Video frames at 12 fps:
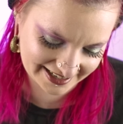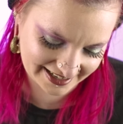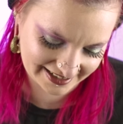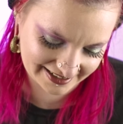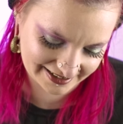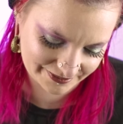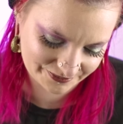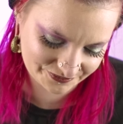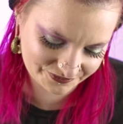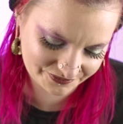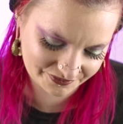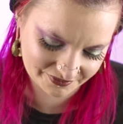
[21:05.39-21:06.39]

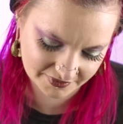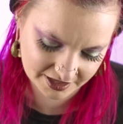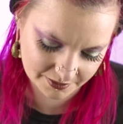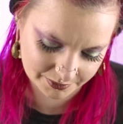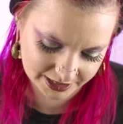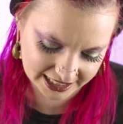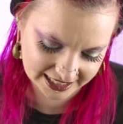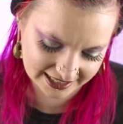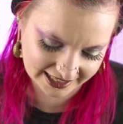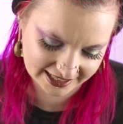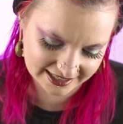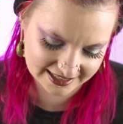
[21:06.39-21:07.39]
but
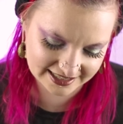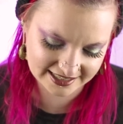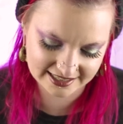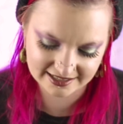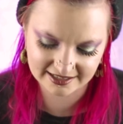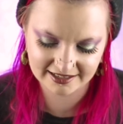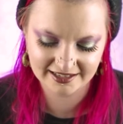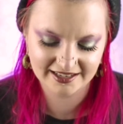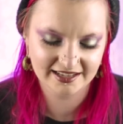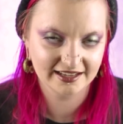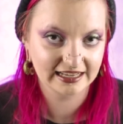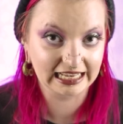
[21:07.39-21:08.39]
it is
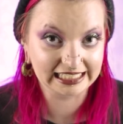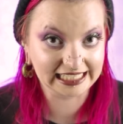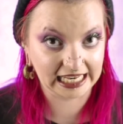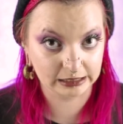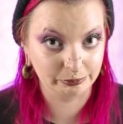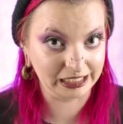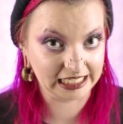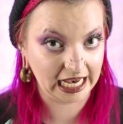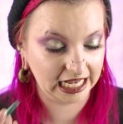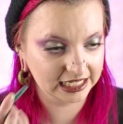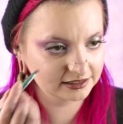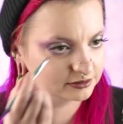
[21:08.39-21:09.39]
Karmina,
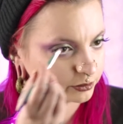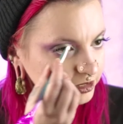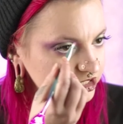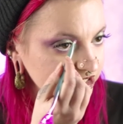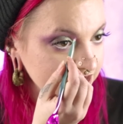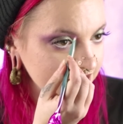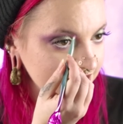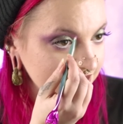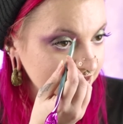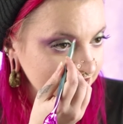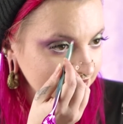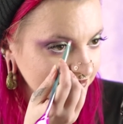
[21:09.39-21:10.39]
which
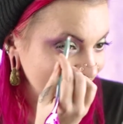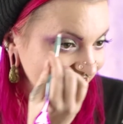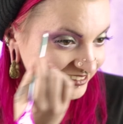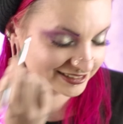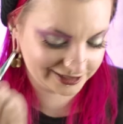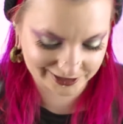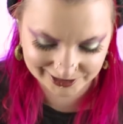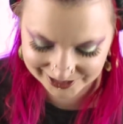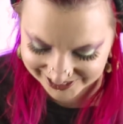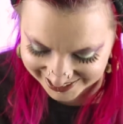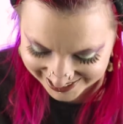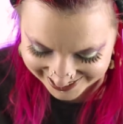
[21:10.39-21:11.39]
is,
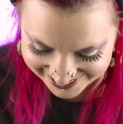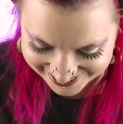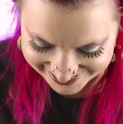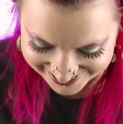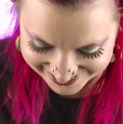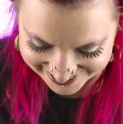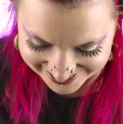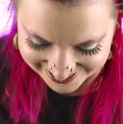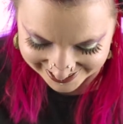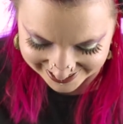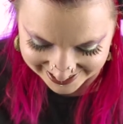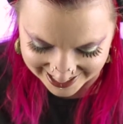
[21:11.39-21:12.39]
so,
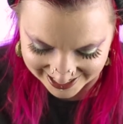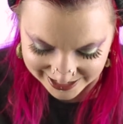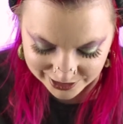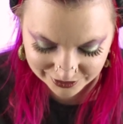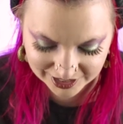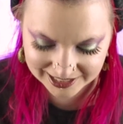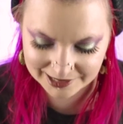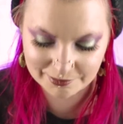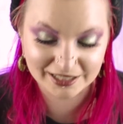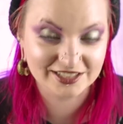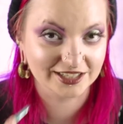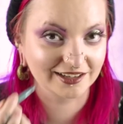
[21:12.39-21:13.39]
it's very
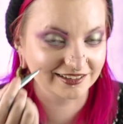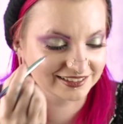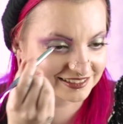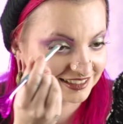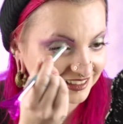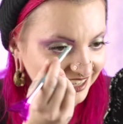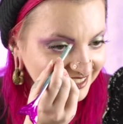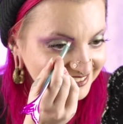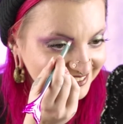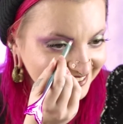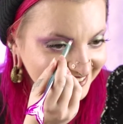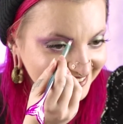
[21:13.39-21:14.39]
much a cult
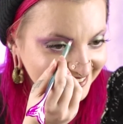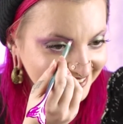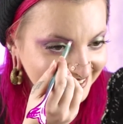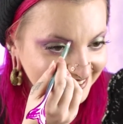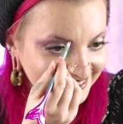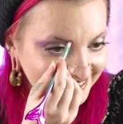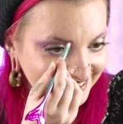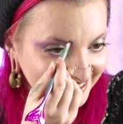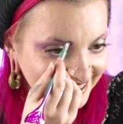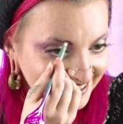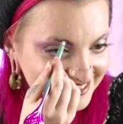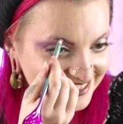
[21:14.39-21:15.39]
classic.
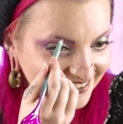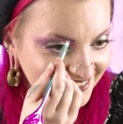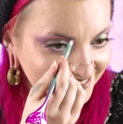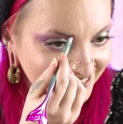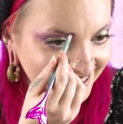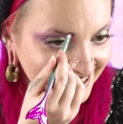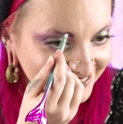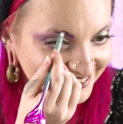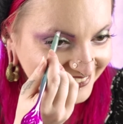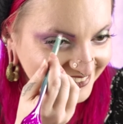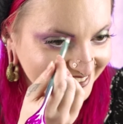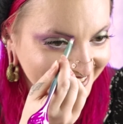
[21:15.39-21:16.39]
It's not for
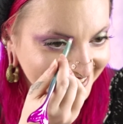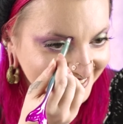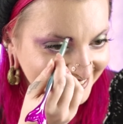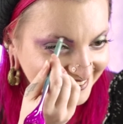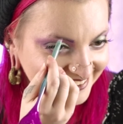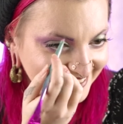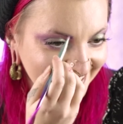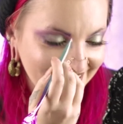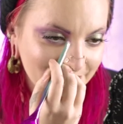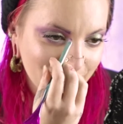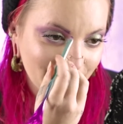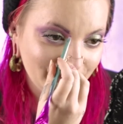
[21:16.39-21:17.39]
everyone,
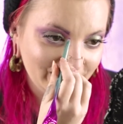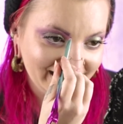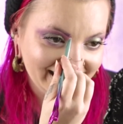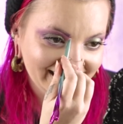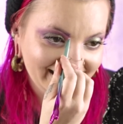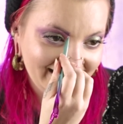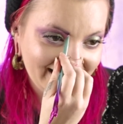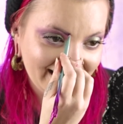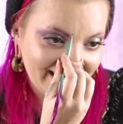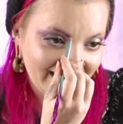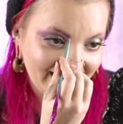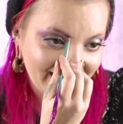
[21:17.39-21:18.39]
but
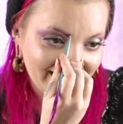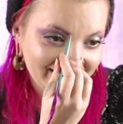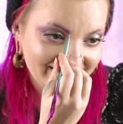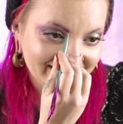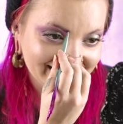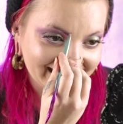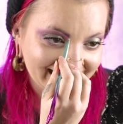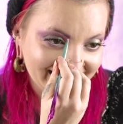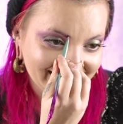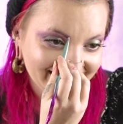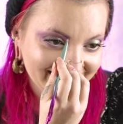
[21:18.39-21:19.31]
I really